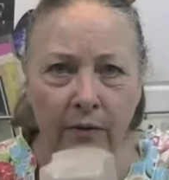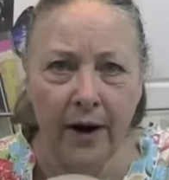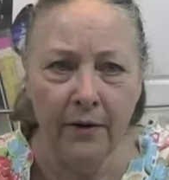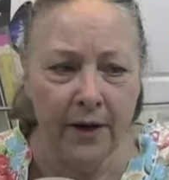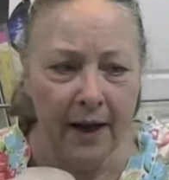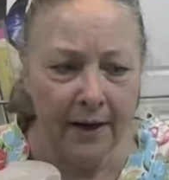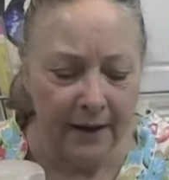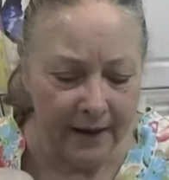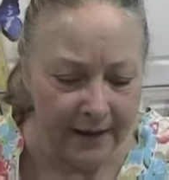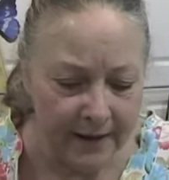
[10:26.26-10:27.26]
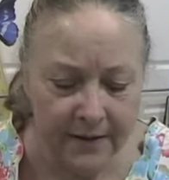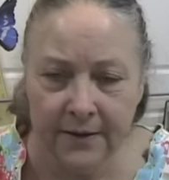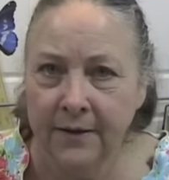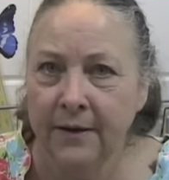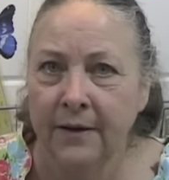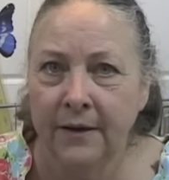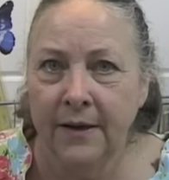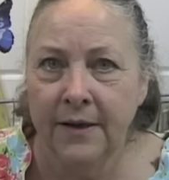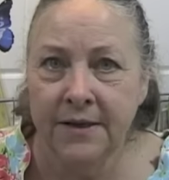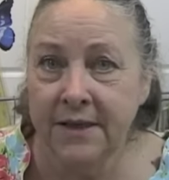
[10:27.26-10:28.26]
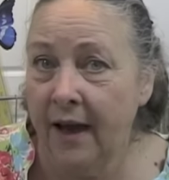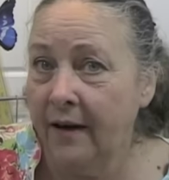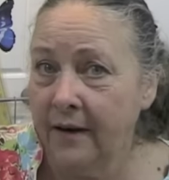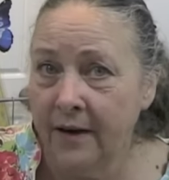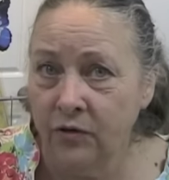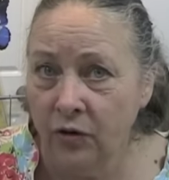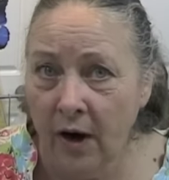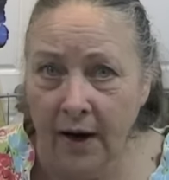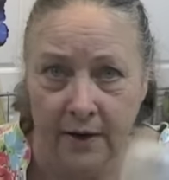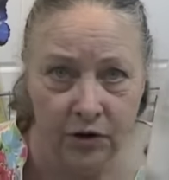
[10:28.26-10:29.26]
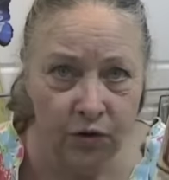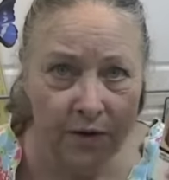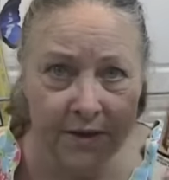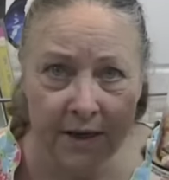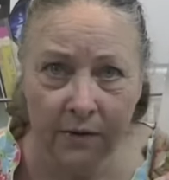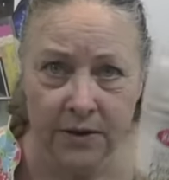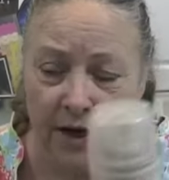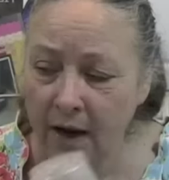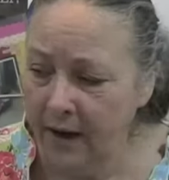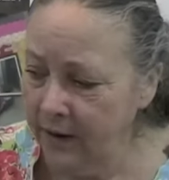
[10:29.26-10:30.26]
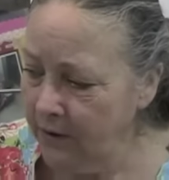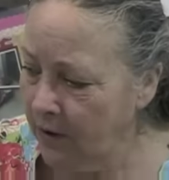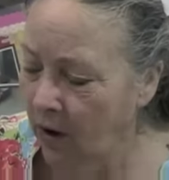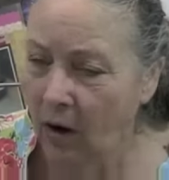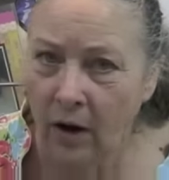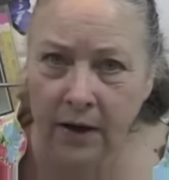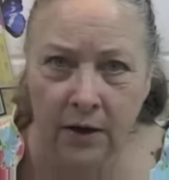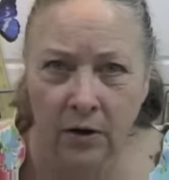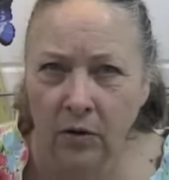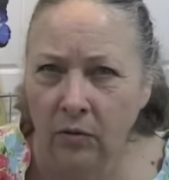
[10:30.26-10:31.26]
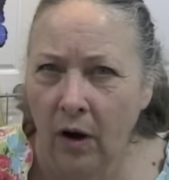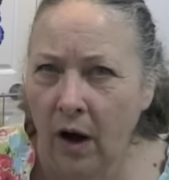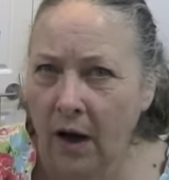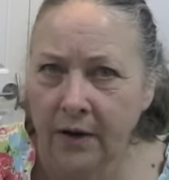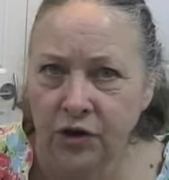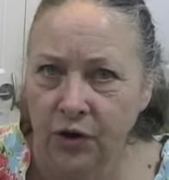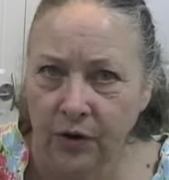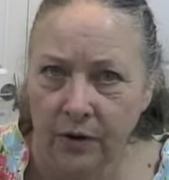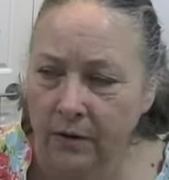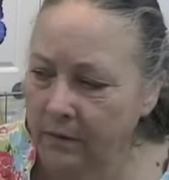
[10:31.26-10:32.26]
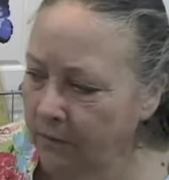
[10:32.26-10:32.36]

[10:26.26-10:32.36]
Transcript: around and let it set and dry, and do this outside in a garage or